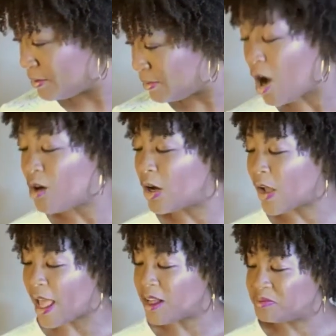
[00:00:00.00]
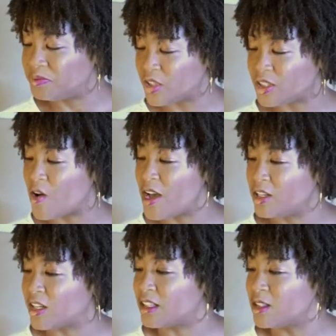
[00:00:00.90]
Oh, okay. Just go ahead
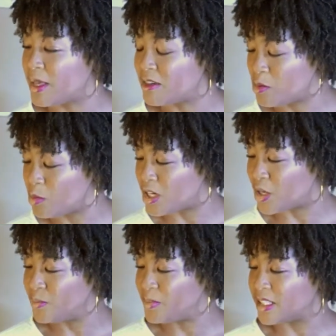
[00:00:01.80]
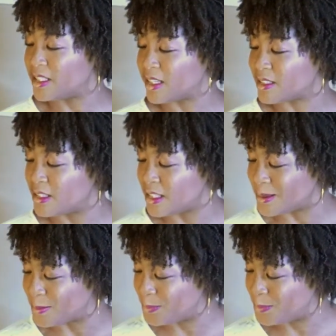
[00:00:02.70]
and look out the bedroom window. Yes, yes, indeed.